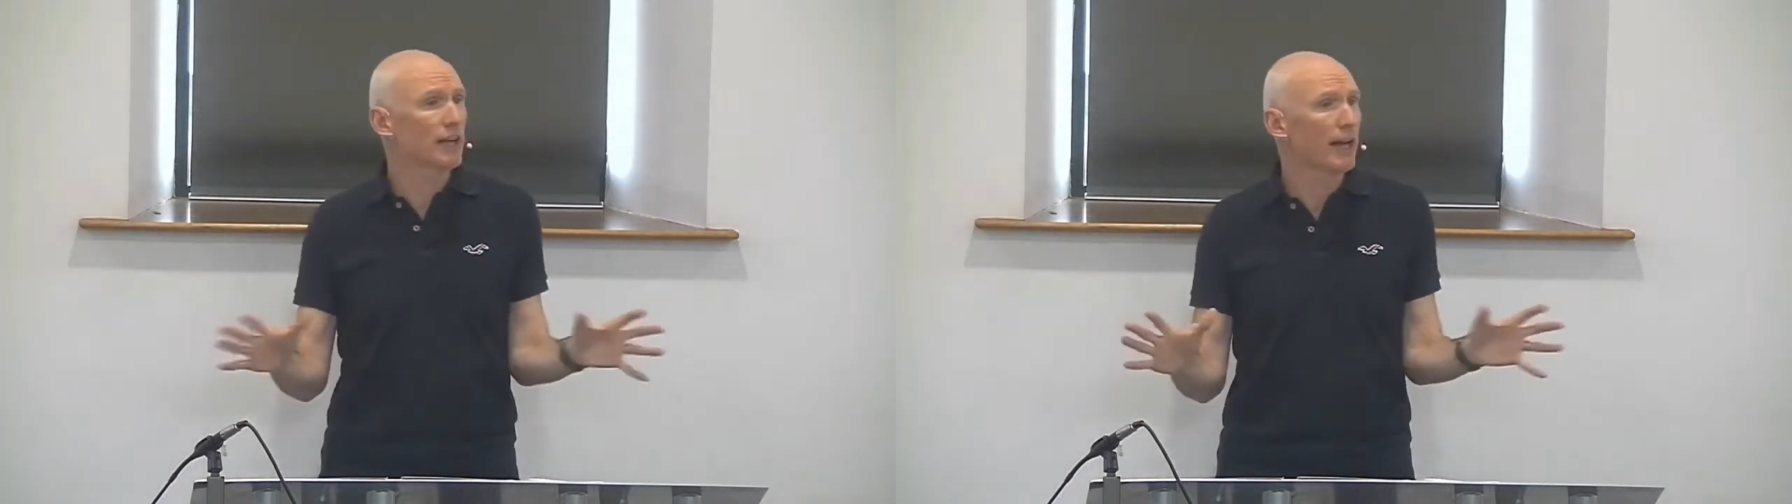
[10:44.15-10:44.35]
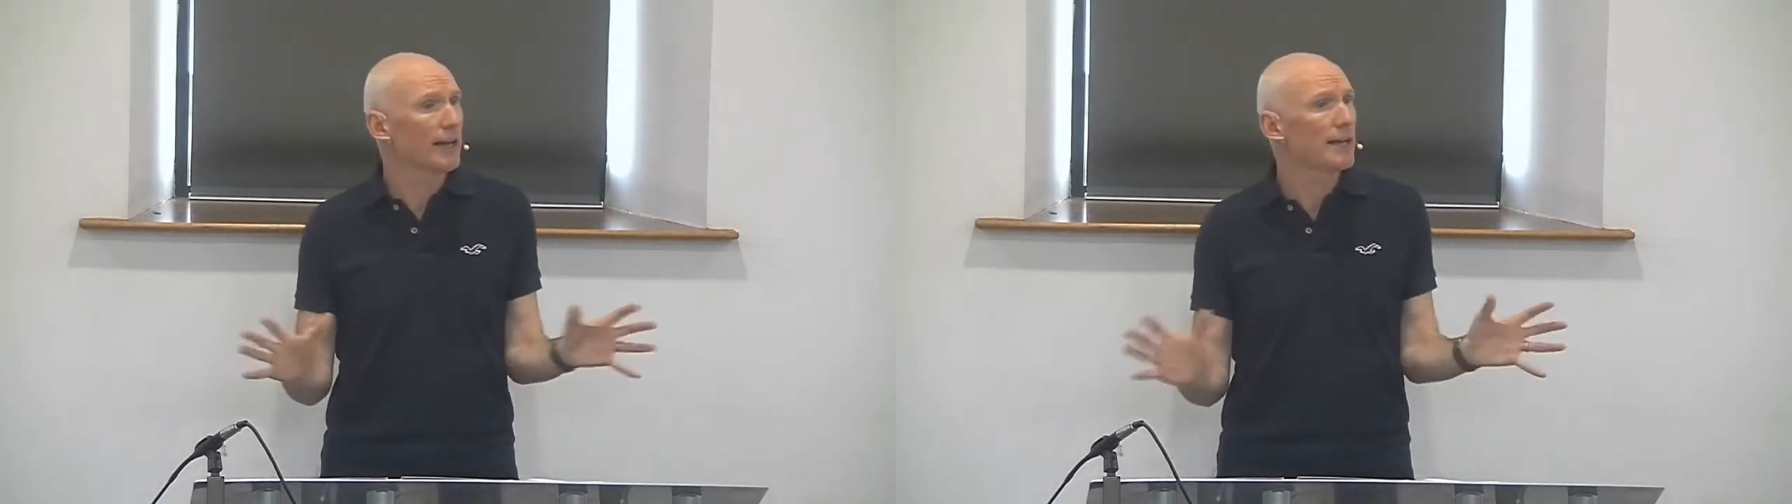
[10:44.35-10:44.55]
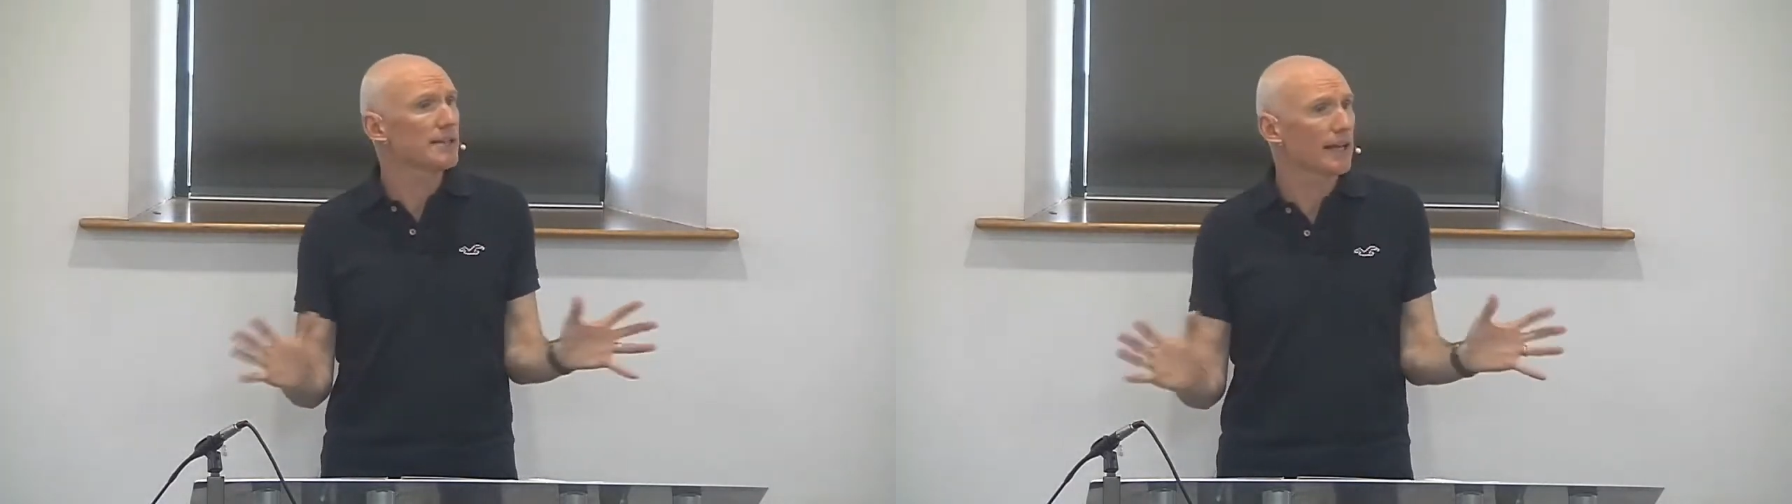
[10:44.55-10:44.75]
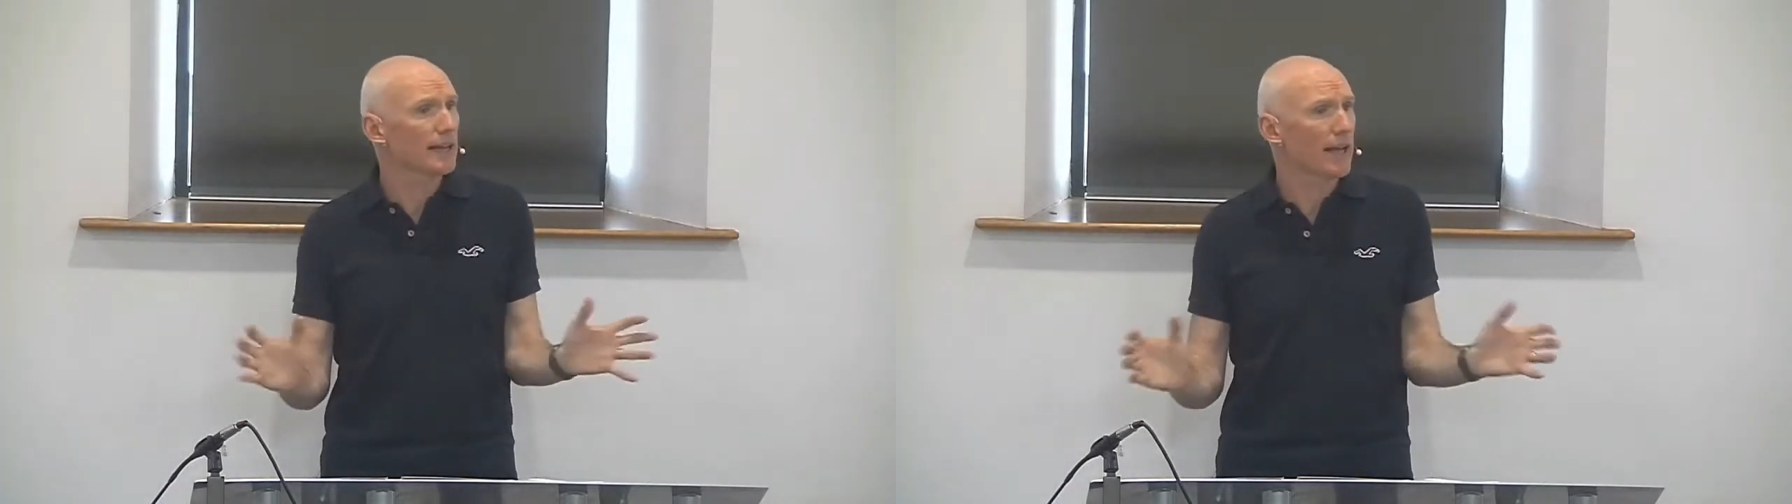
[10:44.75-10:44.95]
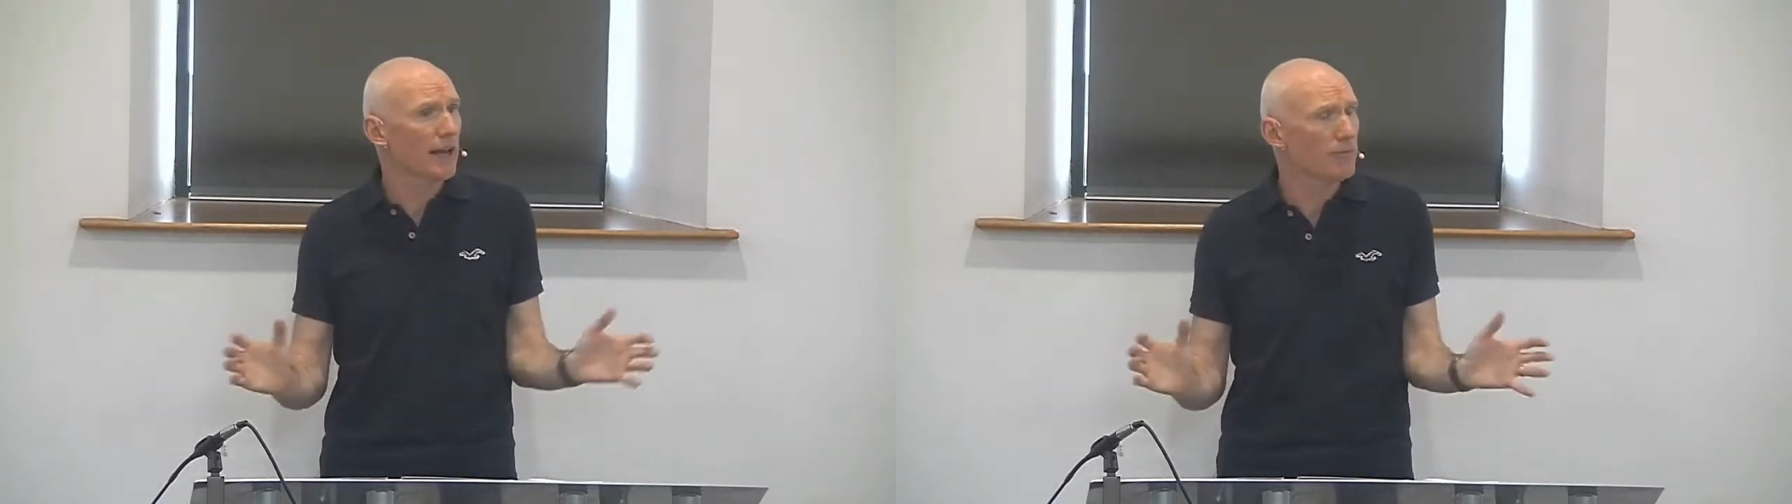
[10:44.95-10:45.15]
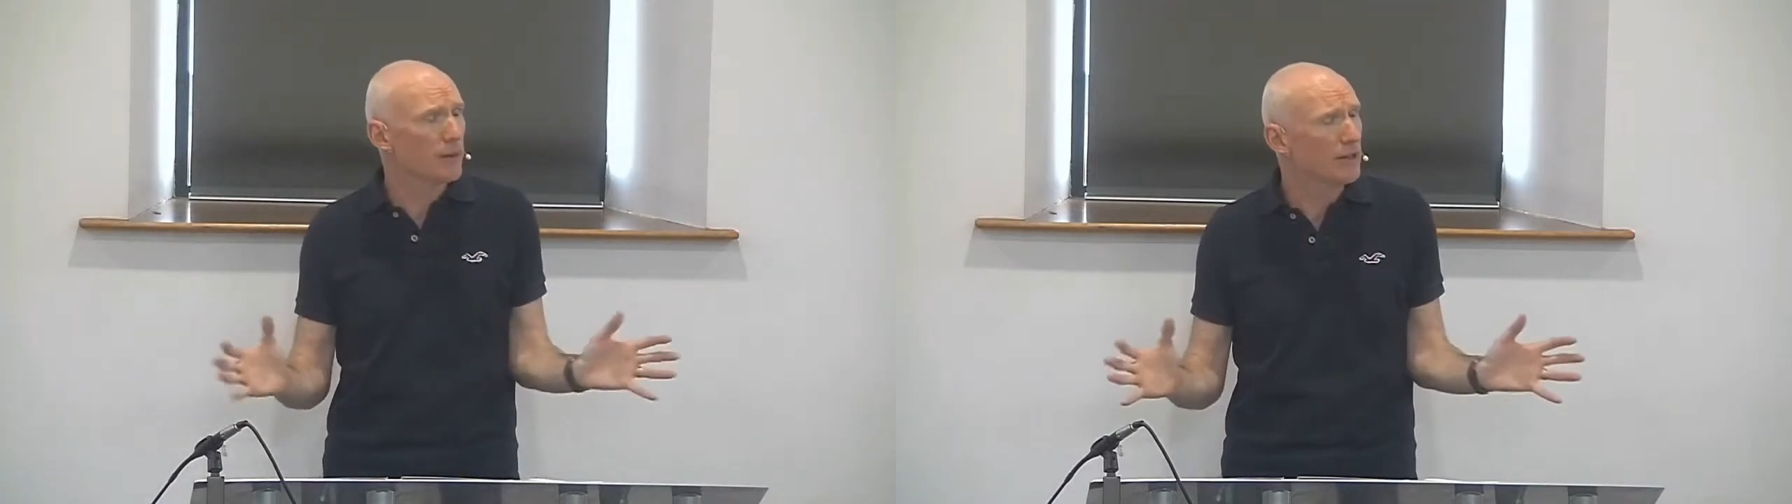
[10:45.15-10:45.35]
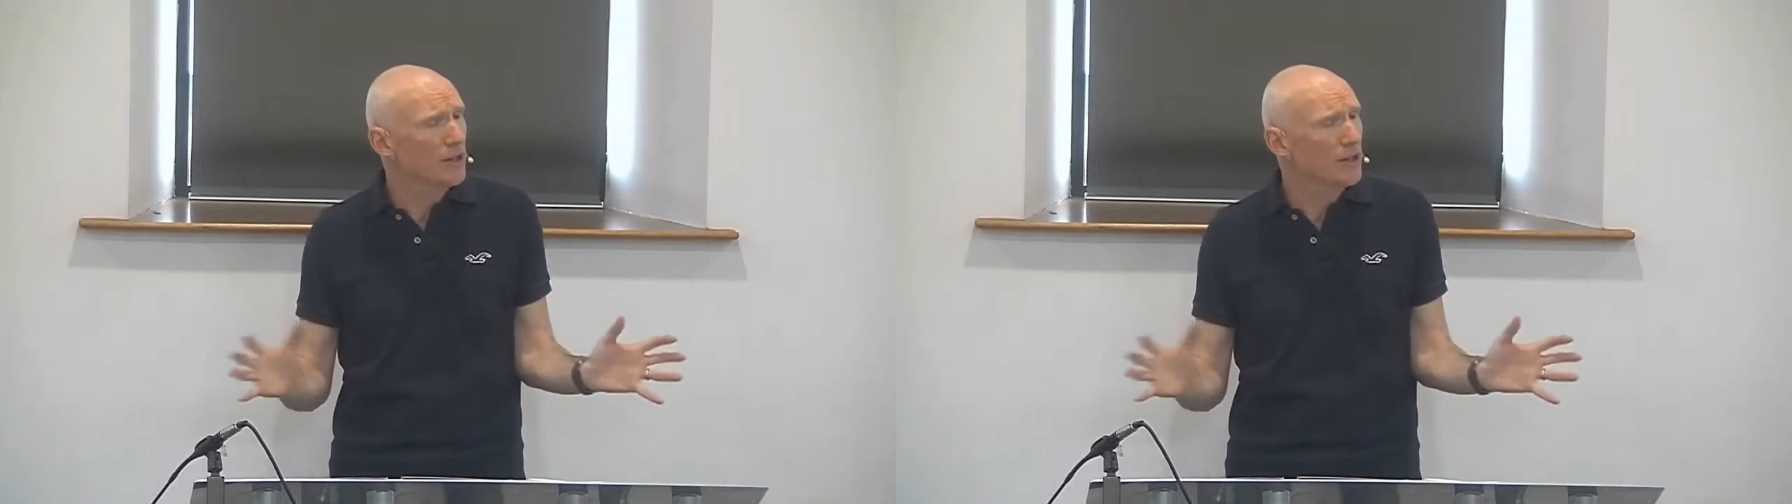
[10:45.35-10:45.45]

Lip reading: today is that they have